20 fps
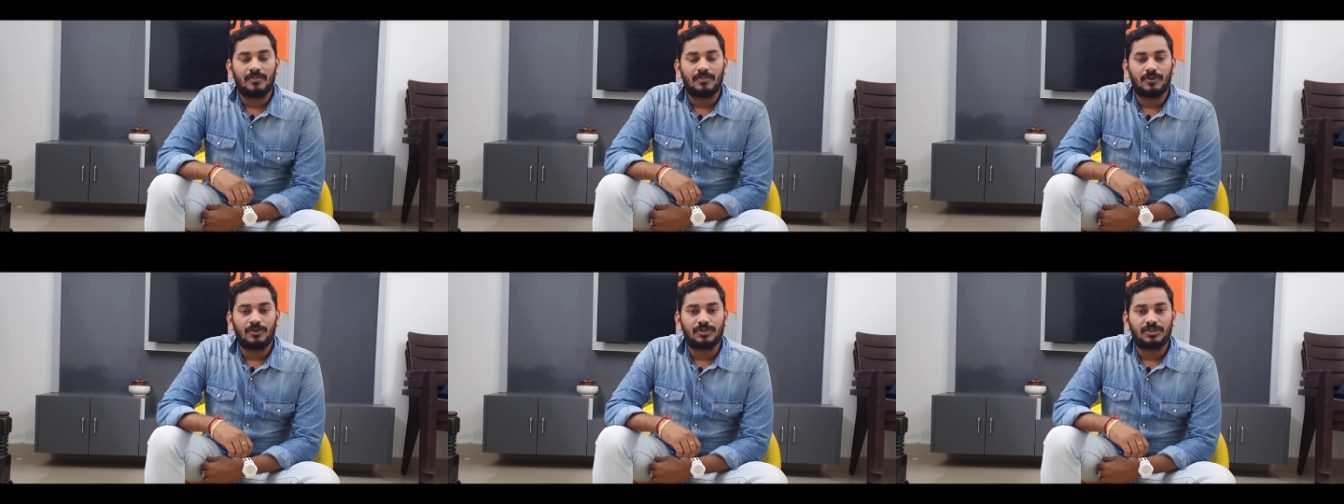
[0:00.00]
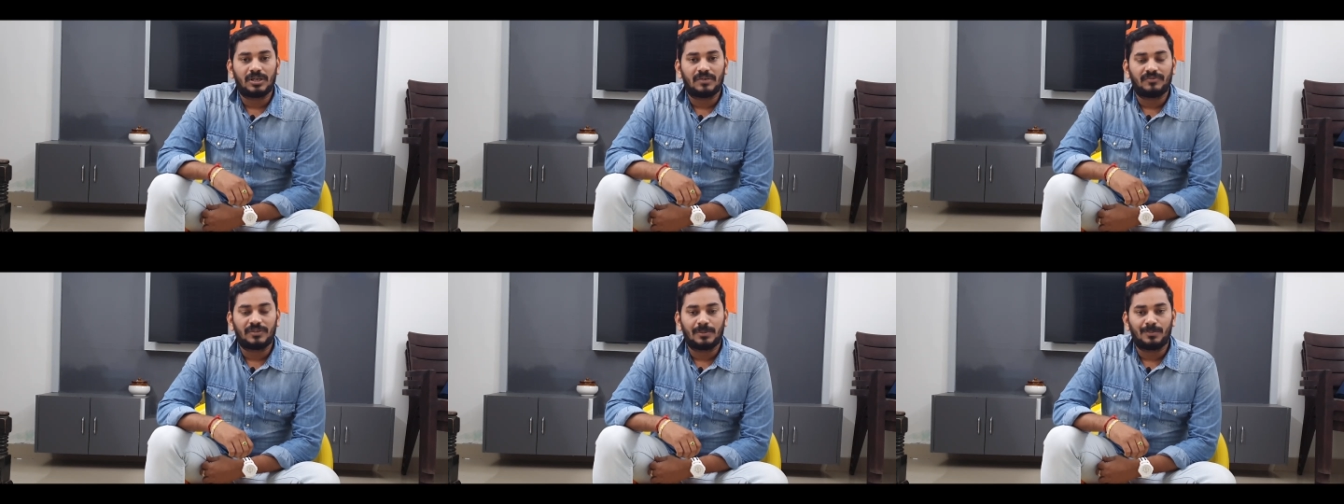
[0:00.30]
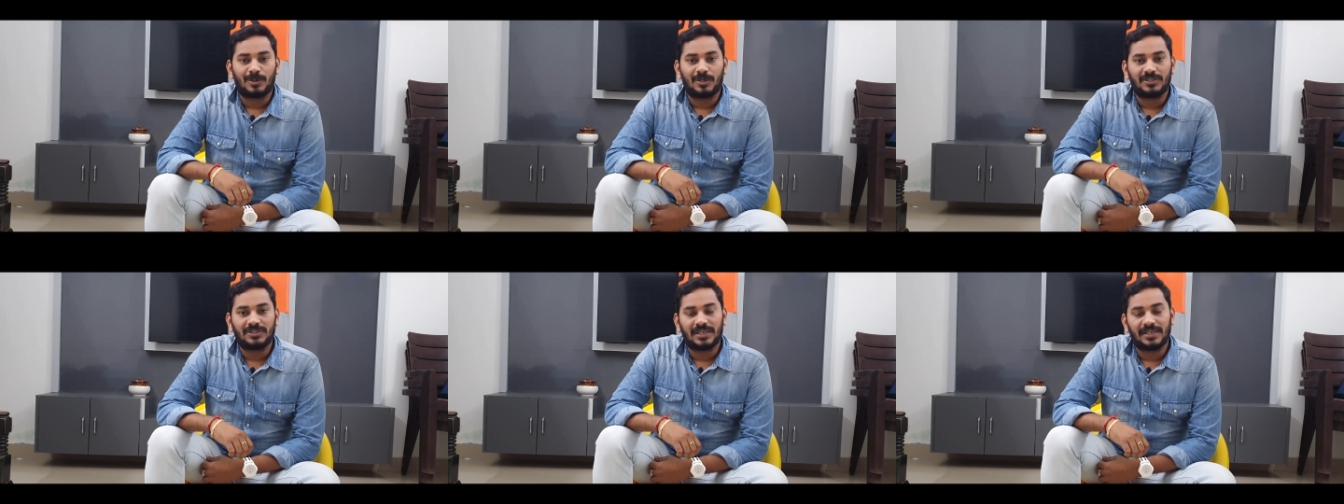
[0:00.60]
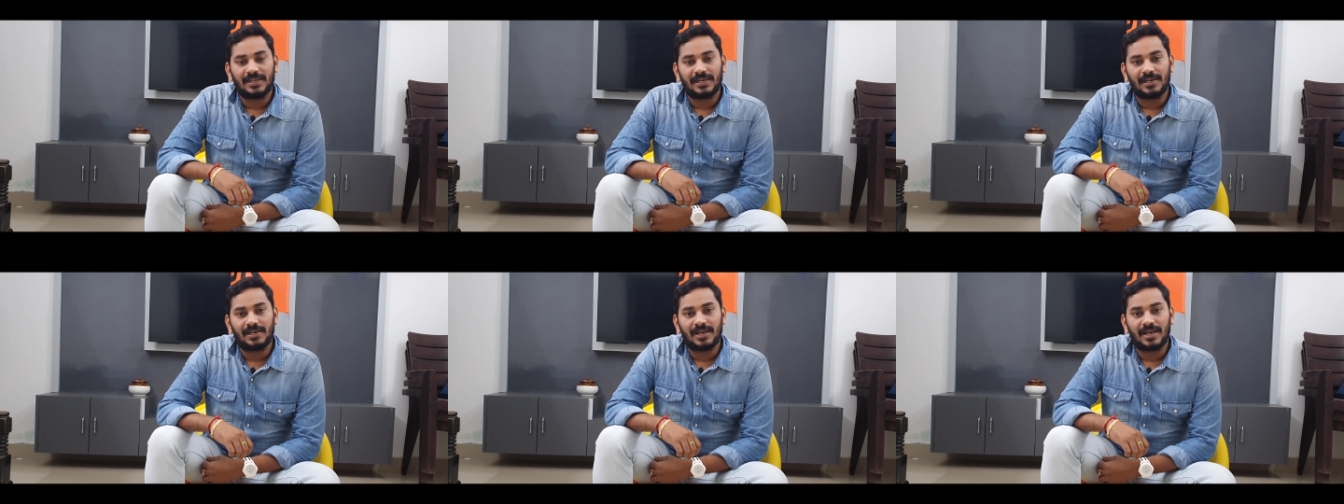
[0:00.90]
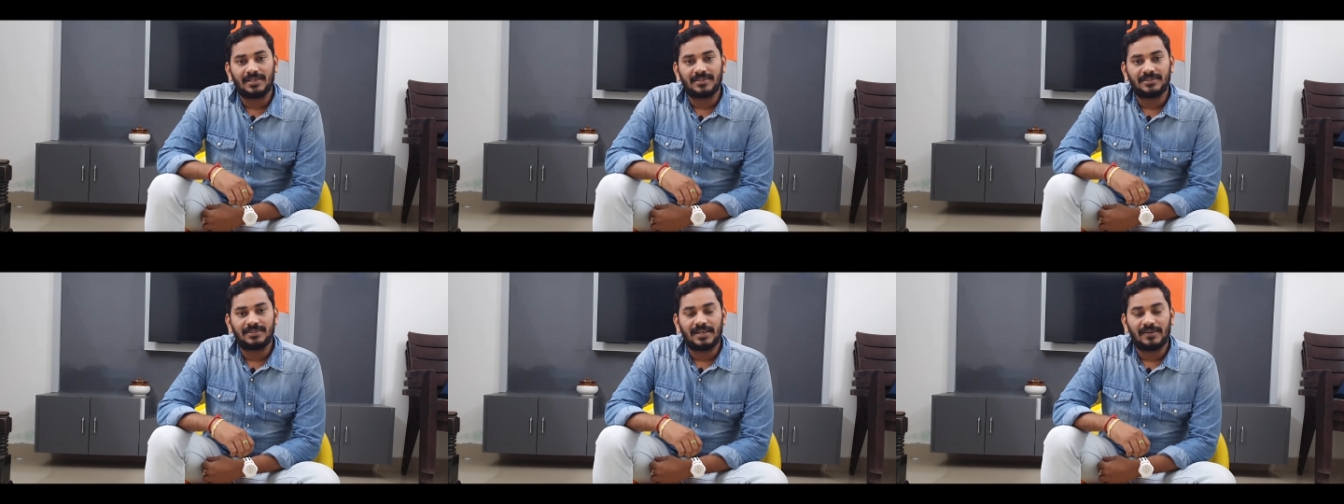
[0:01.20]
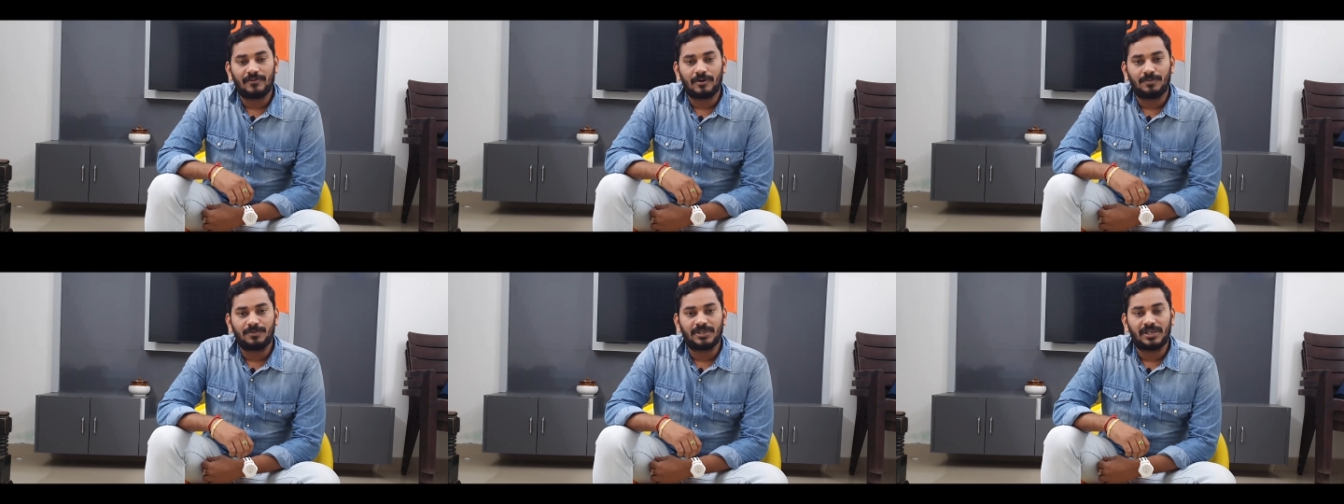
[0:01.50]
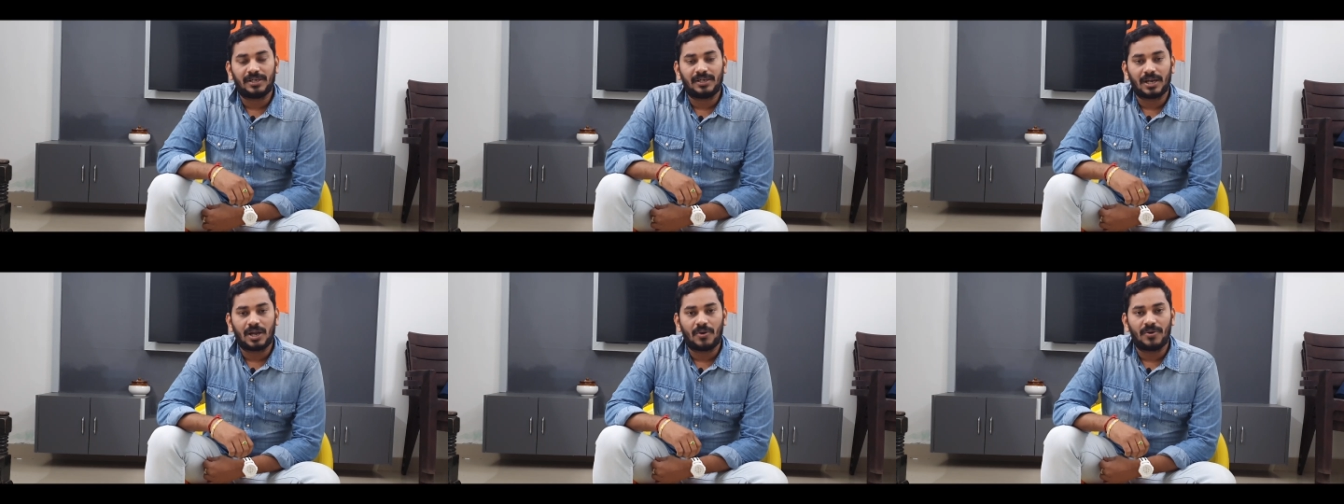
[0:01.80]
Most of them are settled as DevOps
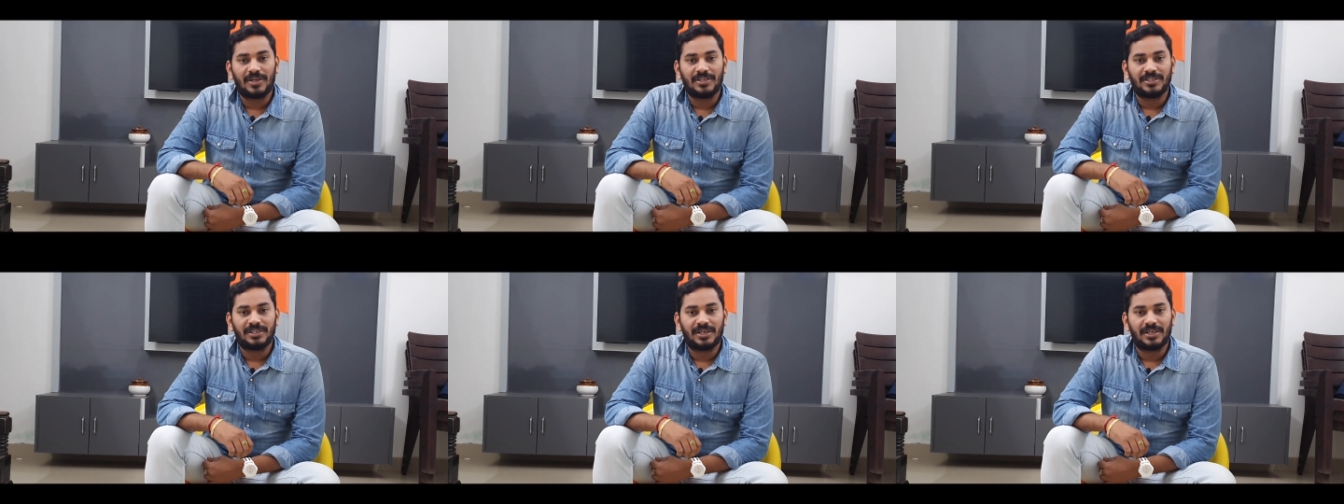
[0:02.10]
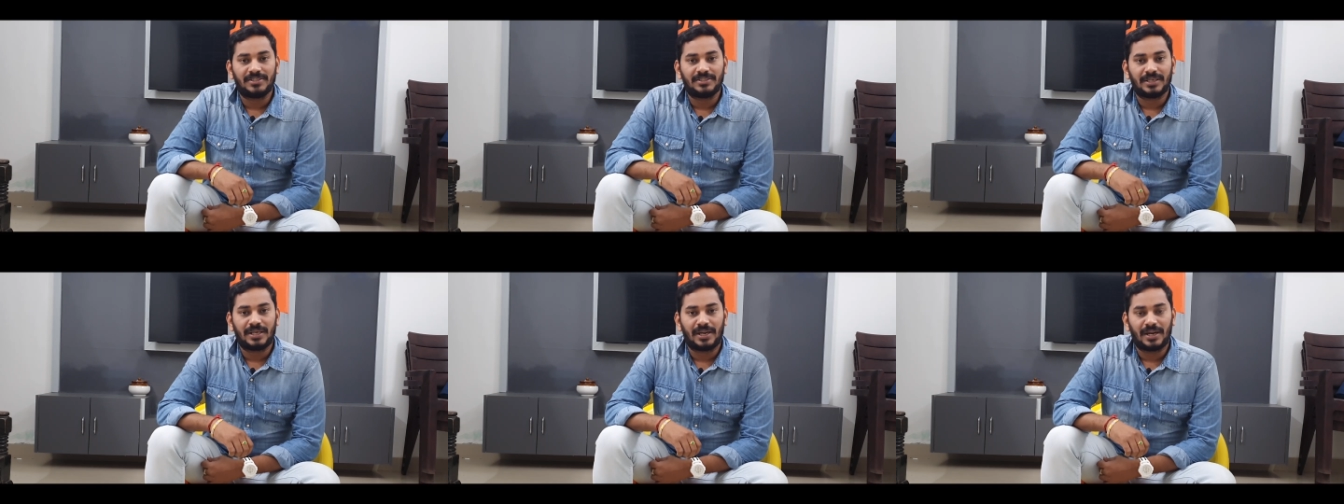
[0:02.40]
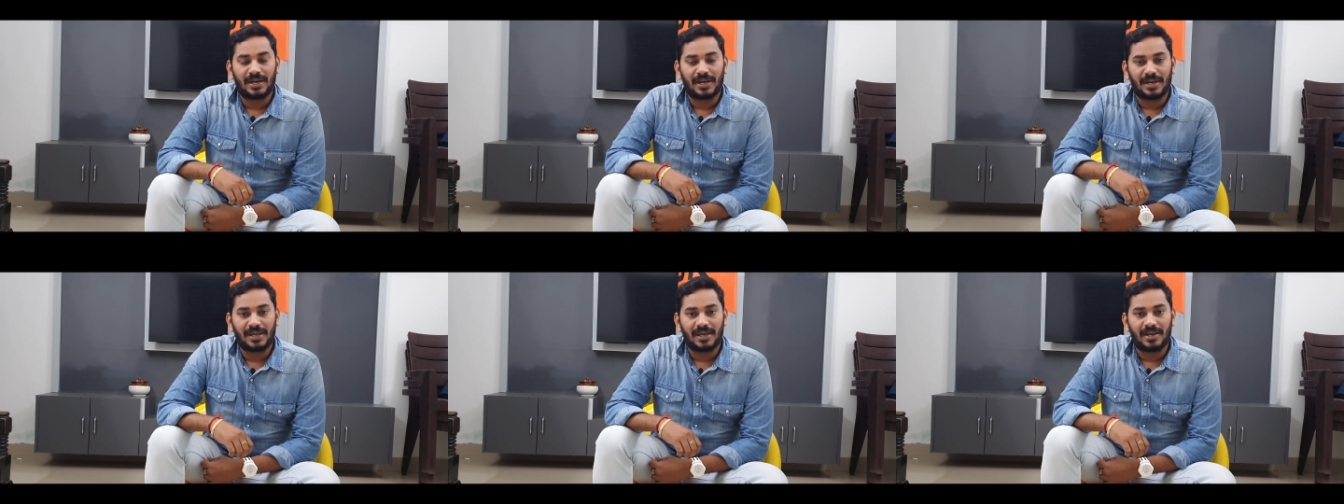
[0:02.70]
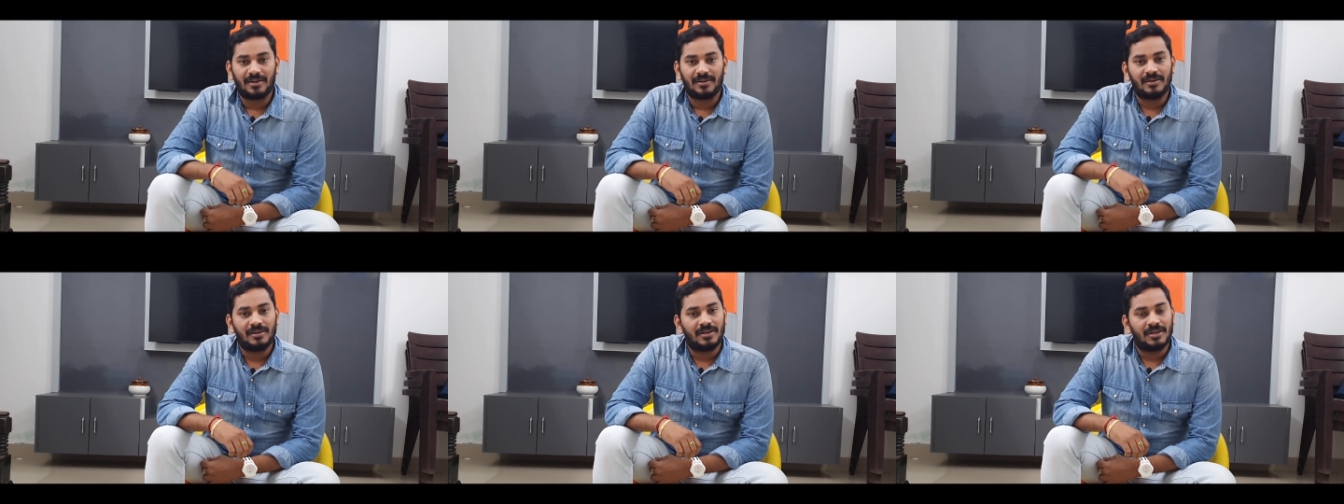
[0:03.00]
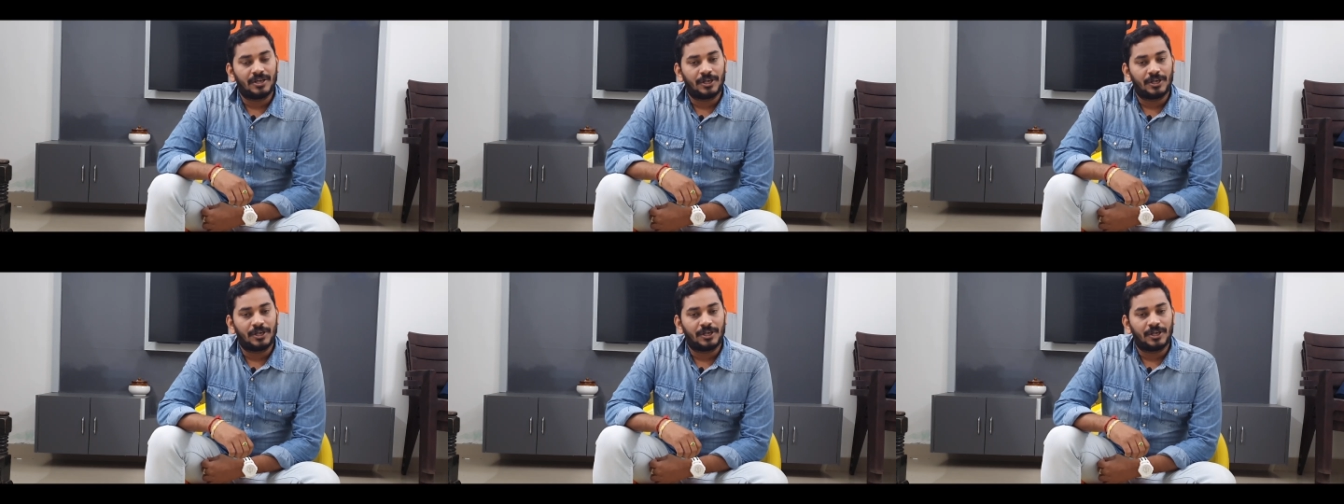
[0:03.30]
and Cloud engineers in India,